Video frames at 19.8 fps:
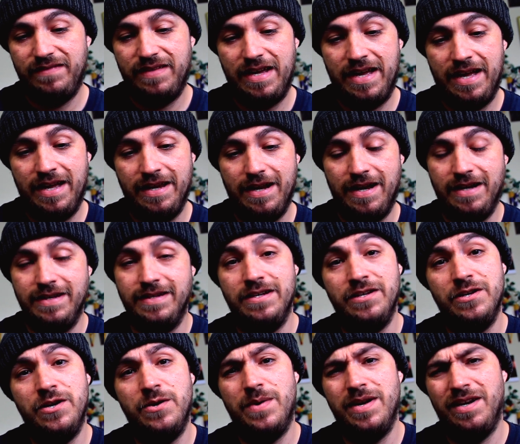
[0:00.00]
I didn't
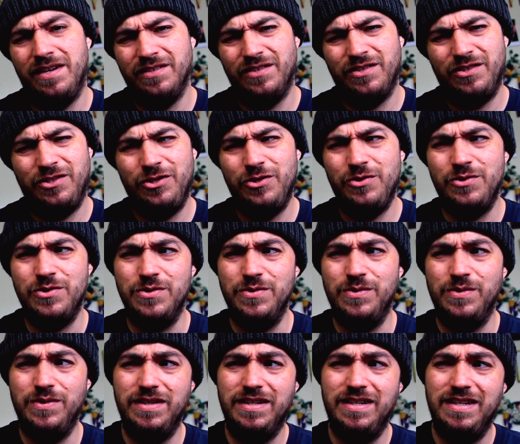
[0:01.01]
know what else to
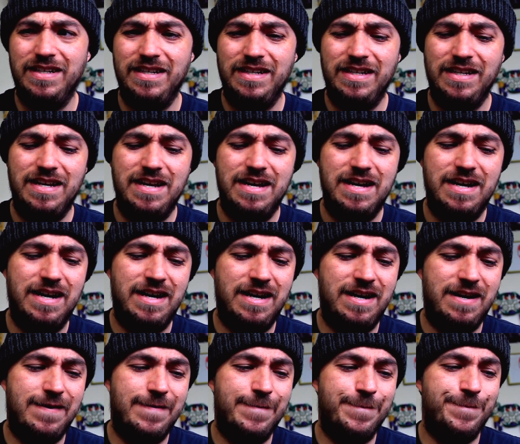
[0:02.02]
do.
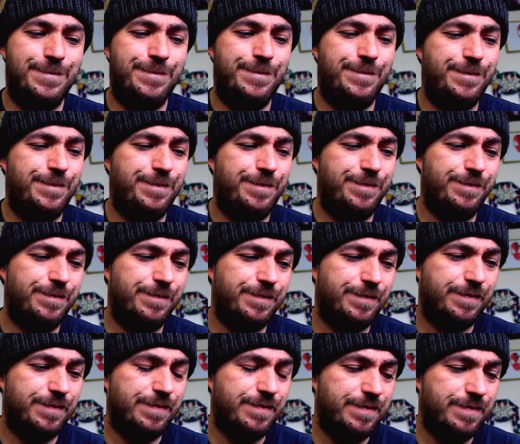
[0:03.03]

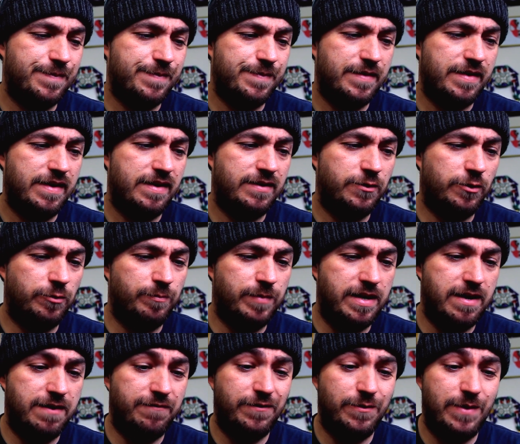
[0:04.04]
I told my
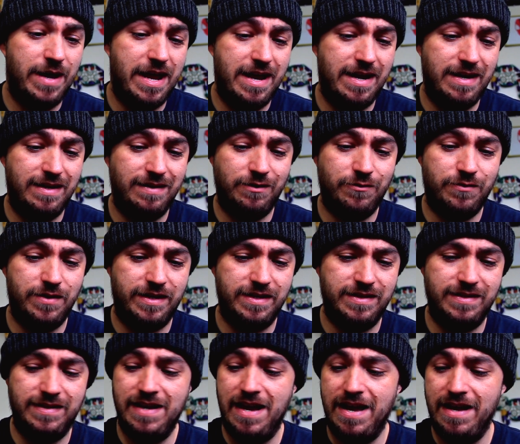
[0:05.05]
nephew, hey,
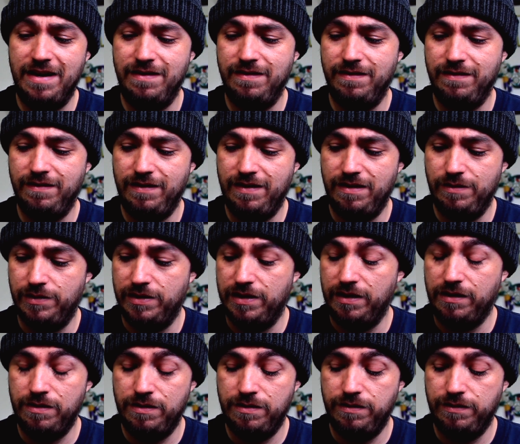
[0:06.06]
Cricket's dead, and he was
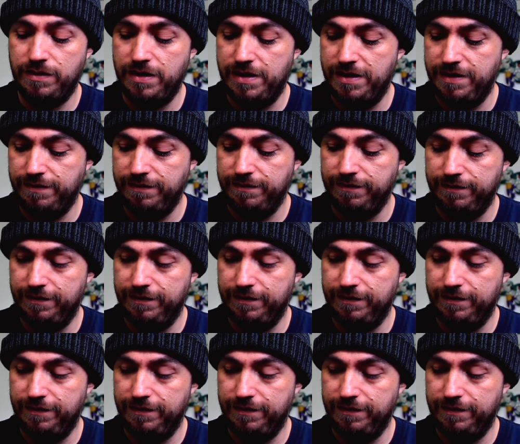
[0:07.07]
like, oh, okay.